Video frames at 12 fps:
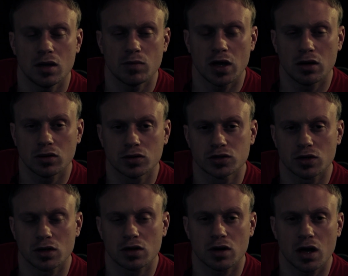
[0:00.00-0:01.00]
and my uncle
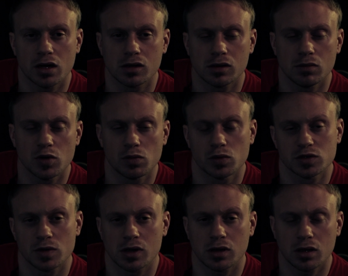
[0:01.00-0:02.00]
started crying and assuming it was
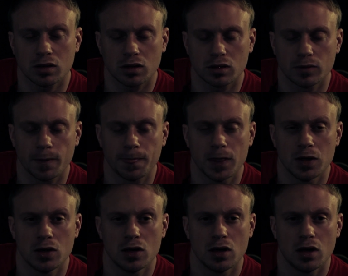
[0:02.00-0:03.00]
my sister.
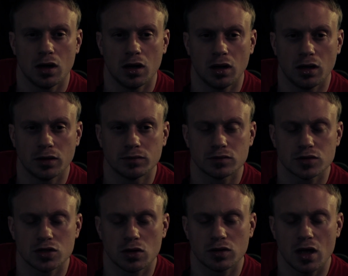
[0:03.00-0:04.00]

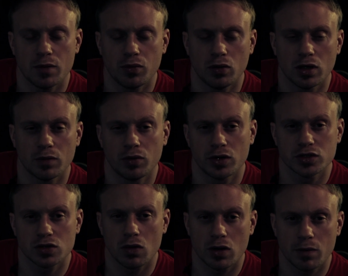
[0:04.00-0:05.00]
So at that point it put
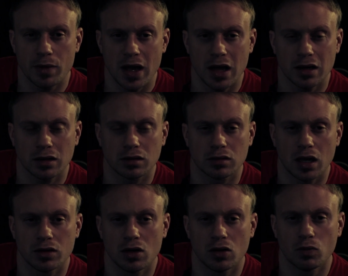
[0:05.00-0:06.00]
us all in a panic,
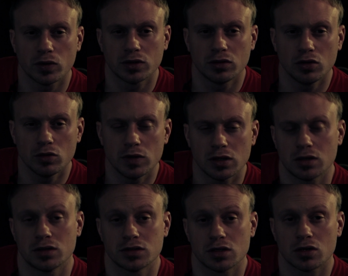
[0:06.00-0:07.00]
not knowing what to do
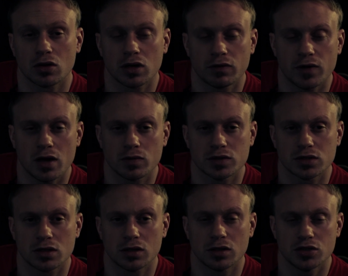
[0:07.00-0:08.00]
because the girl they found was
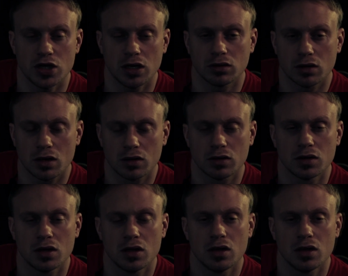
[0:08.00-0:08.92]
a Jane Doe.